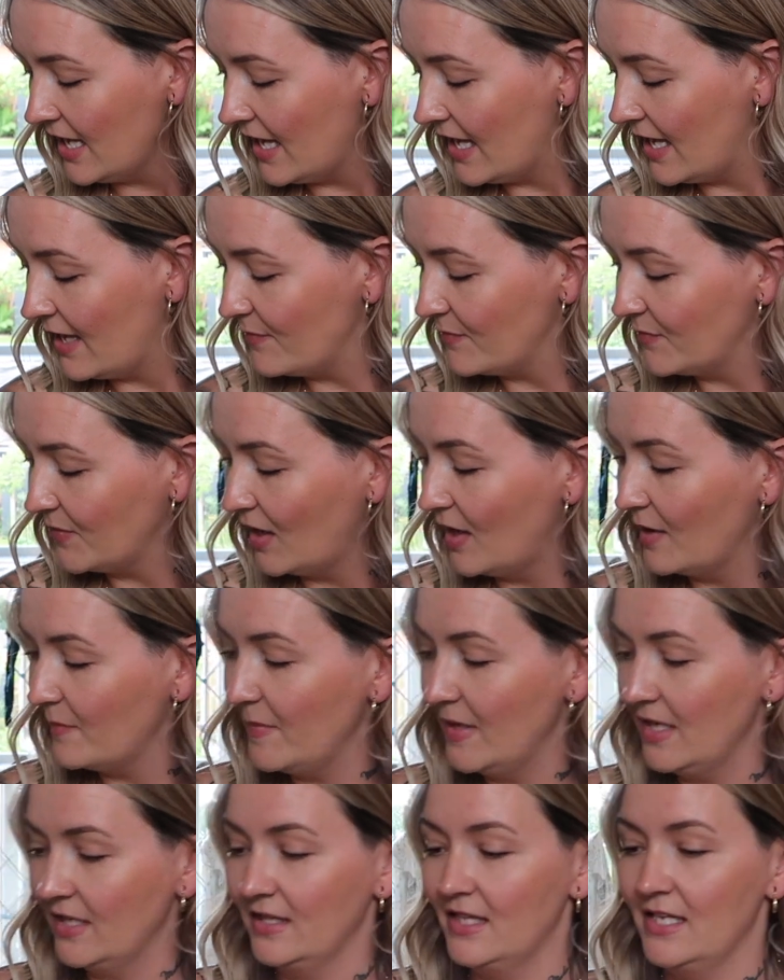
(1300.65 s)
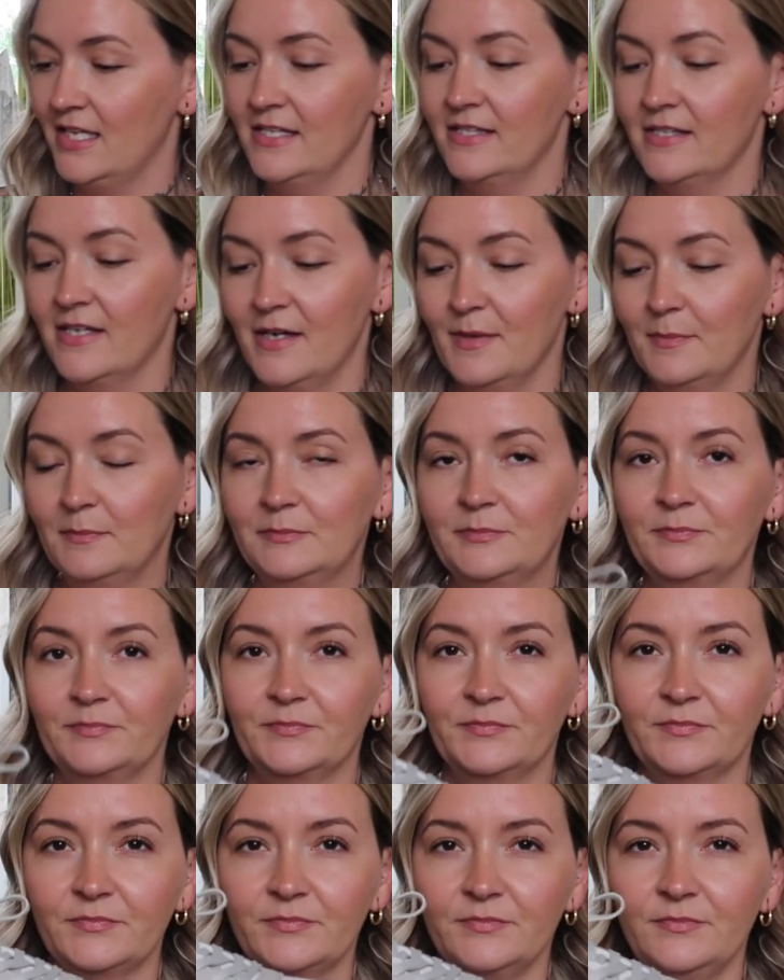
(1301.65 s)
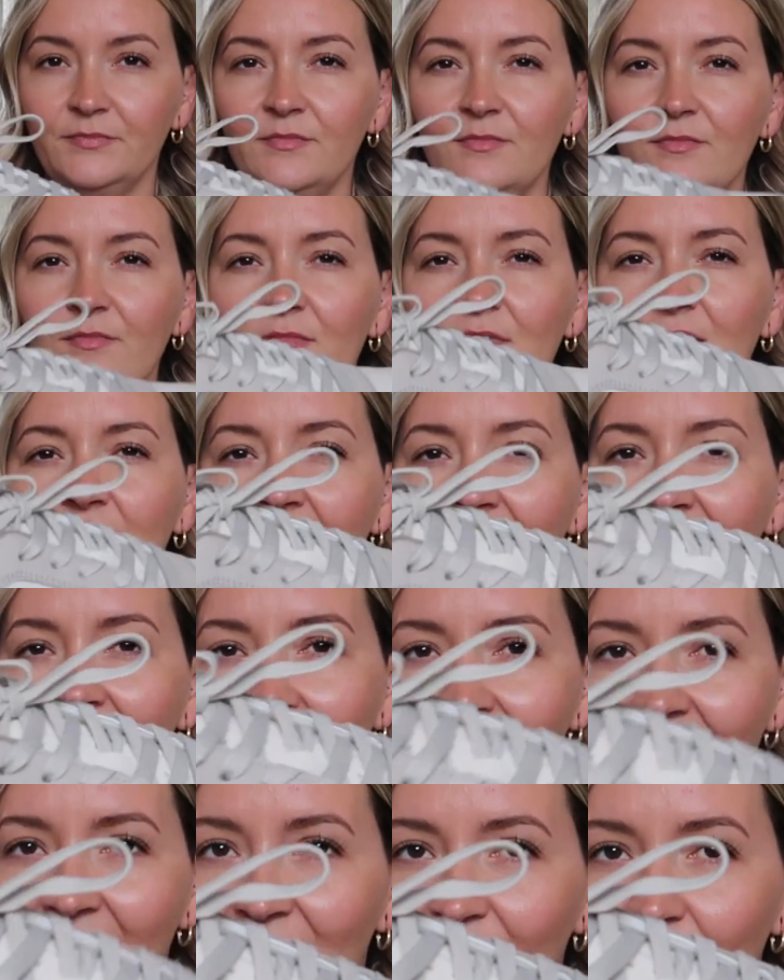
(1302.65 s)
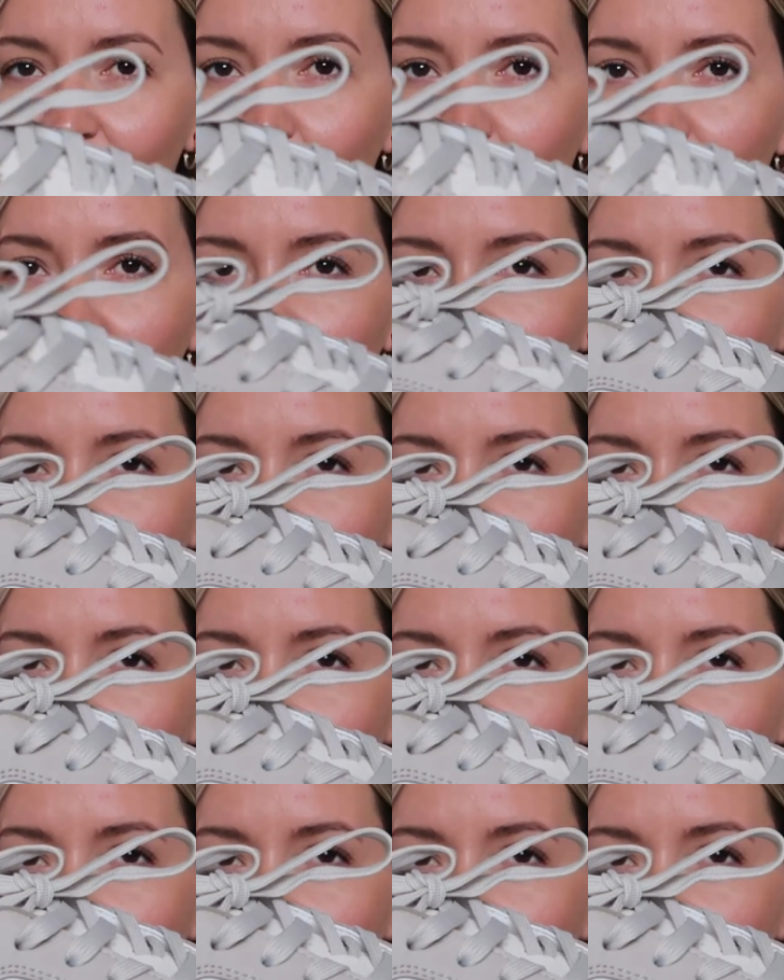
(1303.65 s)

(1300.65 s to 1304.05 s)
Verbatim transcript: And I picked these up. How